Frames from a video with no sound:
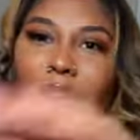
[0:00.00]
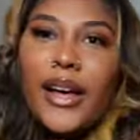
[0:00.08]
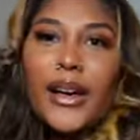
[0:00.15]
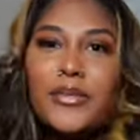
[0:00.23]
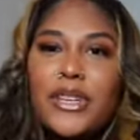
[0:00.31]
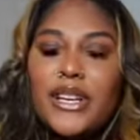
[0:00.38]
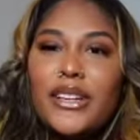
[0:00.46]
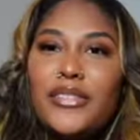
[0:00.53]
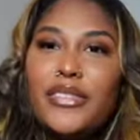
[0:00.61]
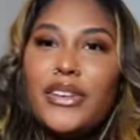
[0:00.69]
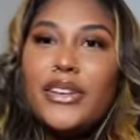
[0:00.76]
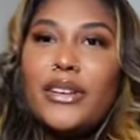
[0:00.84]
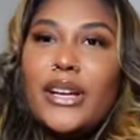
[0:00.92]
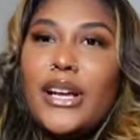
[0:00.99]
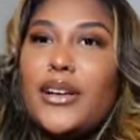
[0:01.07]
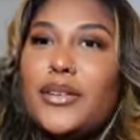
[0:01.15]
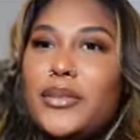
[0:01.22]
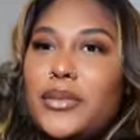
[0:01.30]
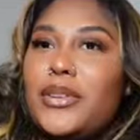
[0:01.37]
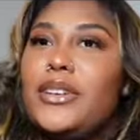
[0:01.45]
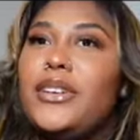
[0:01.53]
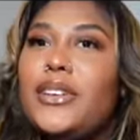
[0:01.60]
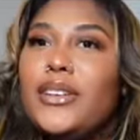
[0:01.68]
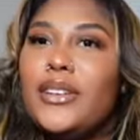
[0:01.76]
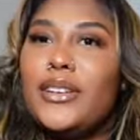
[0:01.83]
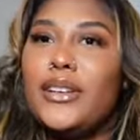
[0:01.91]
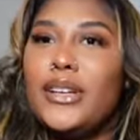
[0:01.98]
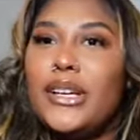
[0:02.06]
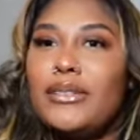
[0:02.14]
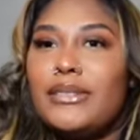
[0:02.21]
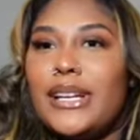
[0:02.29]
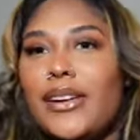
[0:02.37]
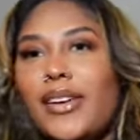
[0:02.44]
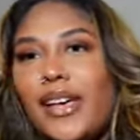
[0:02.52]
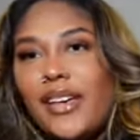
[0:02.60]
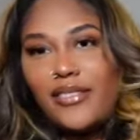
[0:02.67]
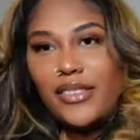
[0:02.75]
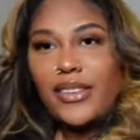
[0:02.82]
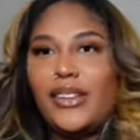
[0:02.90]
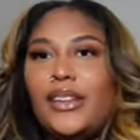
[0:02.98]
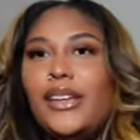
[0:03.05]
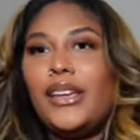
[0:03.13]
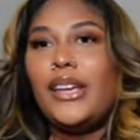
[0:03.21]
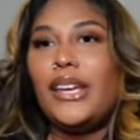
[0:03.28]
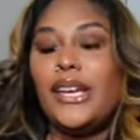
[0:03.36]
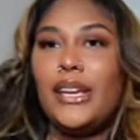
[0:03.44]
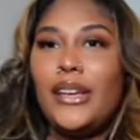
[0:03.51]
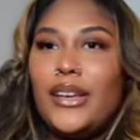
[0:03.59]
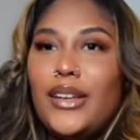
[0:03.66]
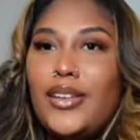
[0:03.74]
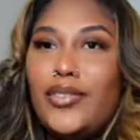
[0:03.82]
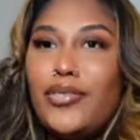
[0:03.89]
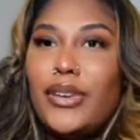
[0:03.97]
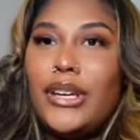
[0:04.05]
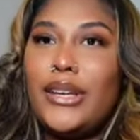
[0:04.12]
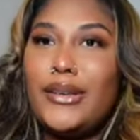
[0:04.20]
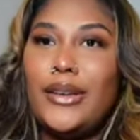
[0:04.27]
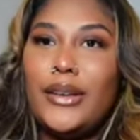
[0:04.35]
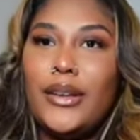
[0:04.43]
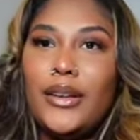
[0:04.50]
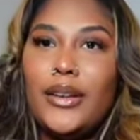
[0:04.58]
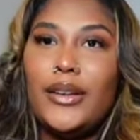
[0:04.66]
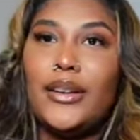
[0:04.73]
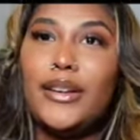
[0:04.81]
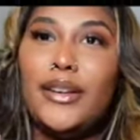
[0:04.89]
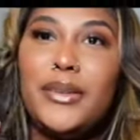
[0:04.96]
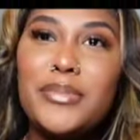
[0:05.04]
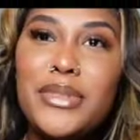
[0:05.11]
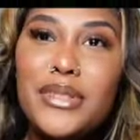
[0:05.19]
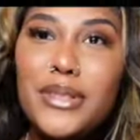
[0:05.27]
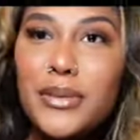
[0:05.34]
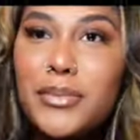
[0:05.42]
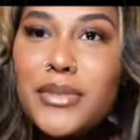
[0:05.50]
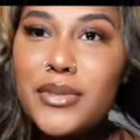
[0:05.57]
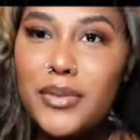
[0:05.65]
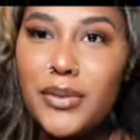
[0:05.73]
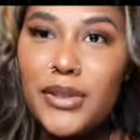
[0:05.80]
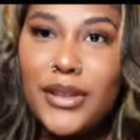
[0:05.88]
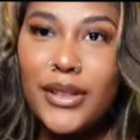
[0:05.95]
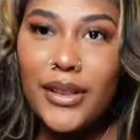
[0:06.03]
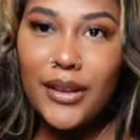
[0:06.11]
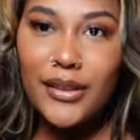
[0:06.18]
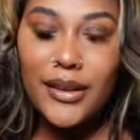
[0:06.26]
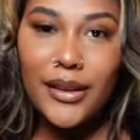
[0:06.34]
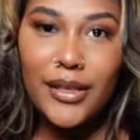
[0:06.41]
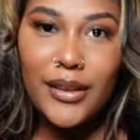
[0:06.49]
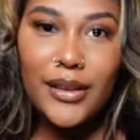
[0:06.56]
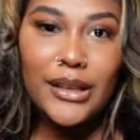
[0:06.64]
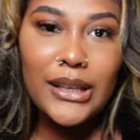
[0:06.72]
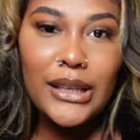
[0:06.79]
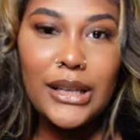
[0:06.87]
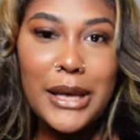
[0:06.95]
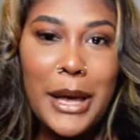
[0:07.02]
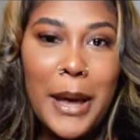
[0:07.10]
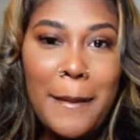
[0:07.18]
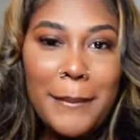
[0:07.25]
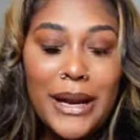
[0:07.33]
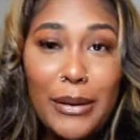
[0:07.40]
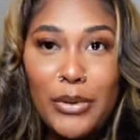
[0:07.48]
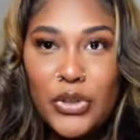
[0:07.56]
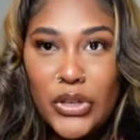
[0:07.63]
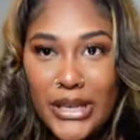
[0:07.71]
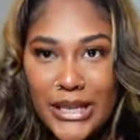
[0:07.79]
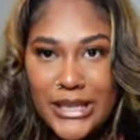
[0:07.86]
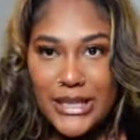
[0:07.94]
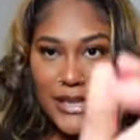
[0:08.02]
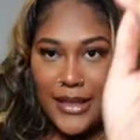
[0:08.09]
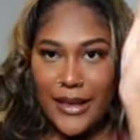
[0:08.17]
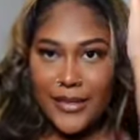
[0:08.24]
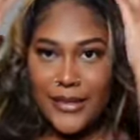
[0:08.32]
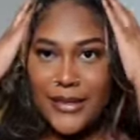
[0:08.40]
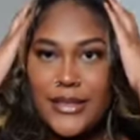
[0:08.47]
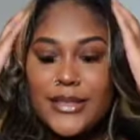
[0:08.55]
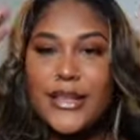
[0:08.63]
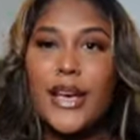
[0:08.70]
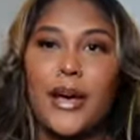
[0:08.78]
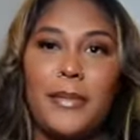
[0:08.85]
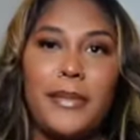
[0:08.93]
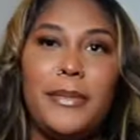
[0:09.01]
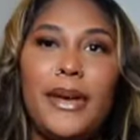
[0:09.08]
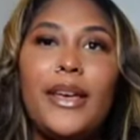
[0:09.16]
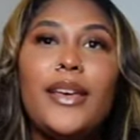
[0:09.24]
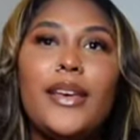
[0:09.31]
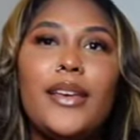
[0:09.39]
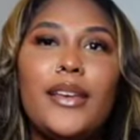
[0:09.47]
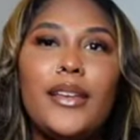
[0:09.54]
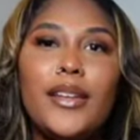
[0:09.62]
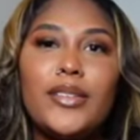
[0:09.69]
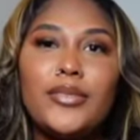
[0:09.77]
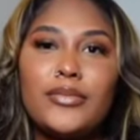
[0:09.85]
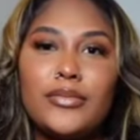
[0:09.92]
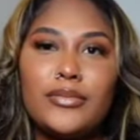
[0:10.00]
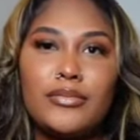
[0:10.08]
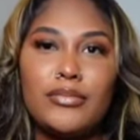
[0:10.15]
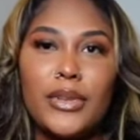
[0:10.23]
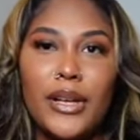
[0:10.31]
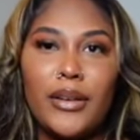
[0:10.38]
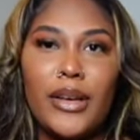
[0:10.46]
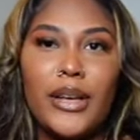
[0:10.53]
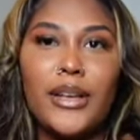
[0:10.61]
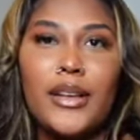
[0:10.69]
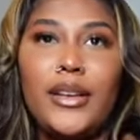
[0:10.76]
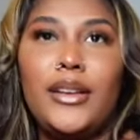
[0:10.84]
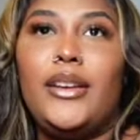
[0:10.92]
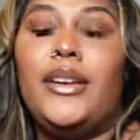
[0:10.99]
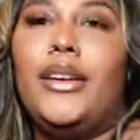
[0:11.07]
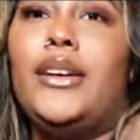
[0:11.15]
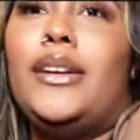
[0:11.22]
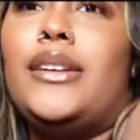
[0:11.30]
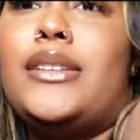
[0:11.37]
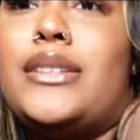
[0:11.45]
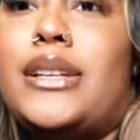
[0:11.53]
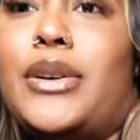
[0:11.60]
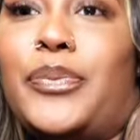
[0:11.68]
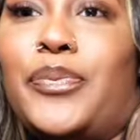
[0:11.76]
I'm trying to figure it out without having any freaking nip slips or anything like that. But I want y'all to see like the top of my head. Okay, so